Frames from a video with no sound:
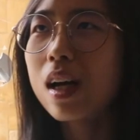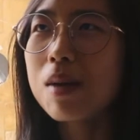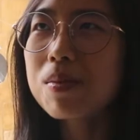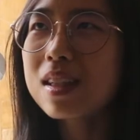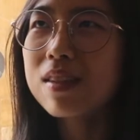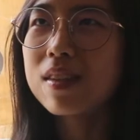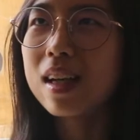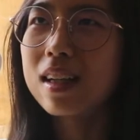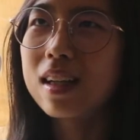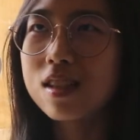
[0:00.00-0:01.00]
I believe
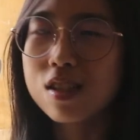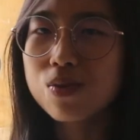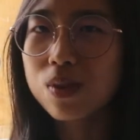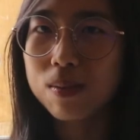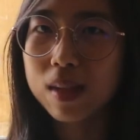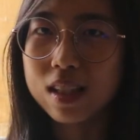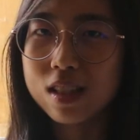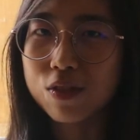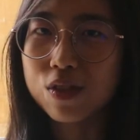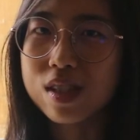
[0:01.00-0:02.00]
that it doesn't really make a
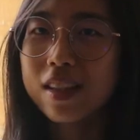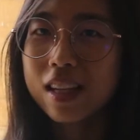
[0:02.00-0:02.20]
difference.